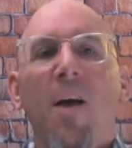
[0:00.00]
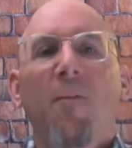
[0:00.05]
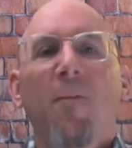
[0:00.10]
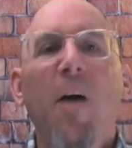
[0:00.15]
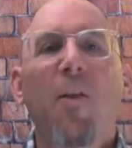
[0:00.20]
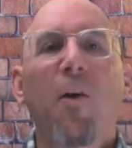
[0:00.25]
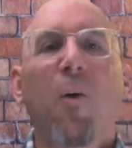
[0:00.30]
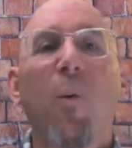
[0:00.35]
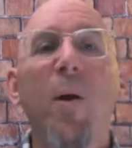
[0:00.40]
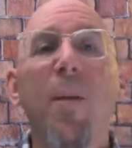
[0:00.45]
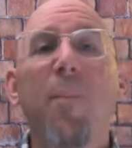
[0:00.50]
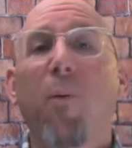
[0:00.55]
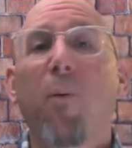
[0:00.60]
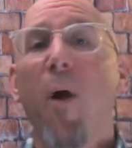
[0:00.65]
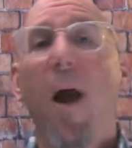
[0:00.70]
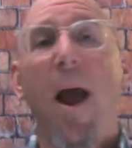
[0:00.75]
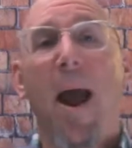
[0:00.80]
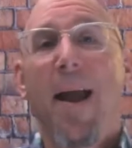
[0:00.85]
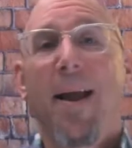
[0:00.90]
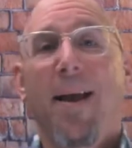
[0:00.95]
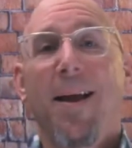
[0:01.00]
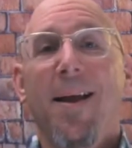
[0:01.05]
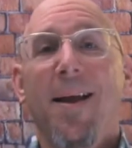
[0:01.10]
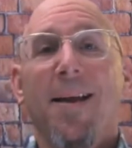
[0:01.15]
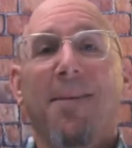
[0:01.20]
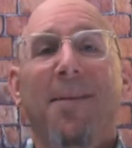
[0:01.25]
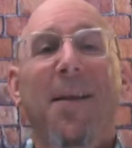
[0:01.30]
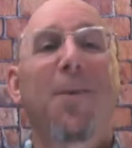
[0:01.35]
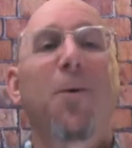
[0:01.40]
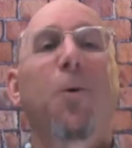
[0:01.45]
Father, we
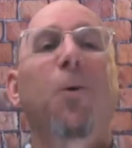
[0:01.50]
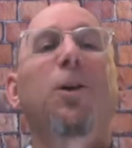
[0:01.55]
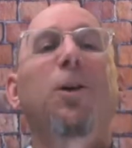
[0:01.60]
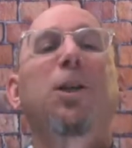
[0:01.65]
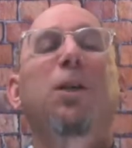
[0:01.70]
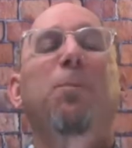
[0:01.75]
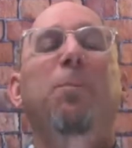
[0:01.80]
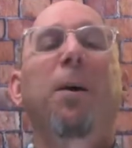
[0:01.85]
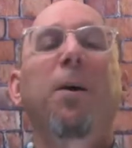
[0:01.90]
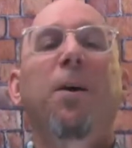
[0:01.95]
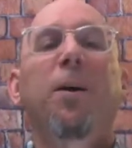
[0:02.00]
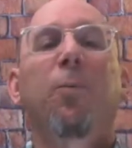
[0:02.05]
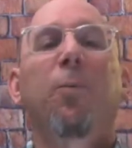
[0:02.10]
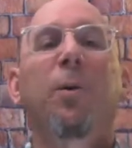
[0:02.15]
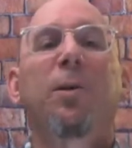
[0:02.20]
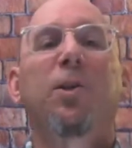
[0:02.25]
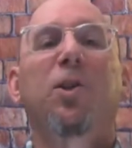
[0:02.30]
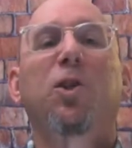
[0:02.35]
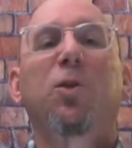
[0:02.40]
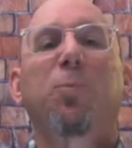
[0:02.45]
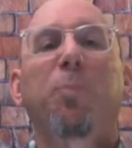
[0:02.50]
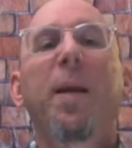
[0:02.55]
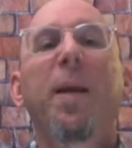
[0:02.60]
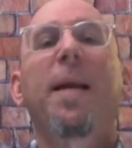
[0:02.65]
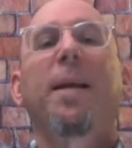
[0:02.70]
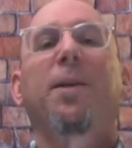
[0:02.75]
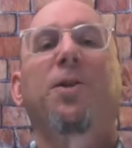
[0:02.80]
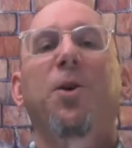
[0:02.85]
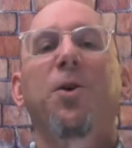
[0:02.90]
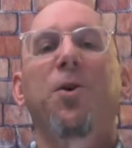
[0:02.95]
pray that your Spirit would
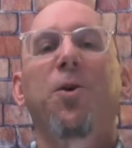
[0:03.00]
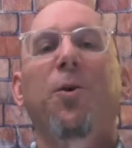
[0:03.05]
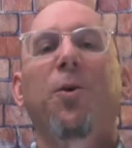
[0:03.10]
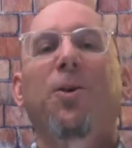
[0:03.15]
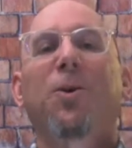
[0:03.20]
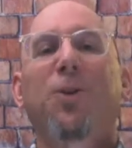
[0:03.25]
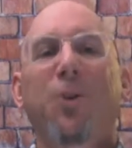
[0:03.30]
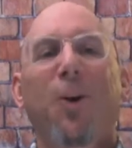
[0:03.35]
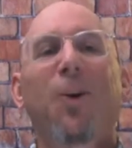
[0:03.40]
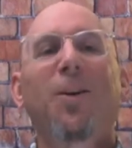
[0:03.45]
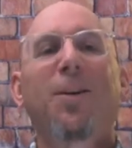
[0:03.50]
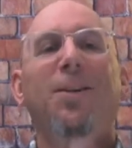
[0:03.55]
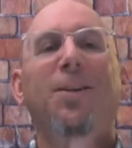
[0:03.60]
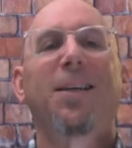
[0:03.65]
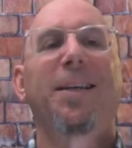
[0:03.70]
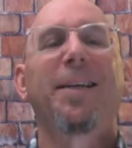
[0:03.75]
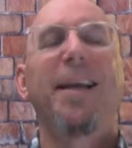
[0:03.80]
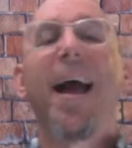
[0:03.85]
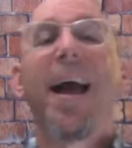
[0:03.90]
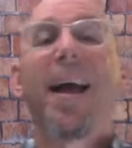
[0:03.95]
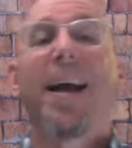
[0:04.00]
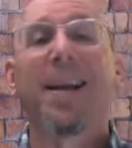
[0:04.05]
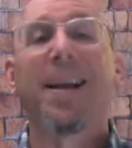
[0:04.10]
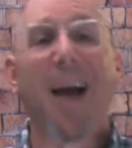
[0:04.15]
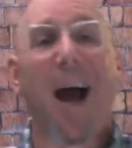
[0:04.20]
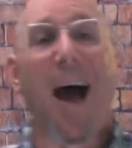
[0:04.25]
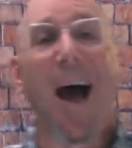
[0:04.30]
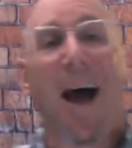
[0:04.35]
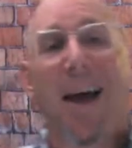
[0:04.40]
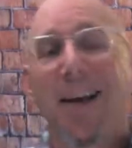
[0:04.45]
speak to your church today, and
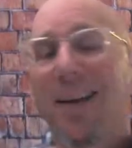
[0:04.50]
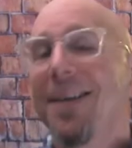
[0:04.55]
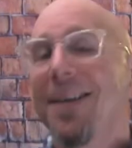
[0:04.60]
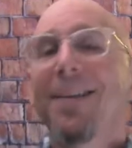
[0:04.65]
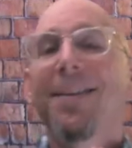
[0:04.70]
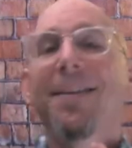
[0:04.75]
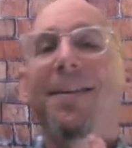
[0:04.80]
God,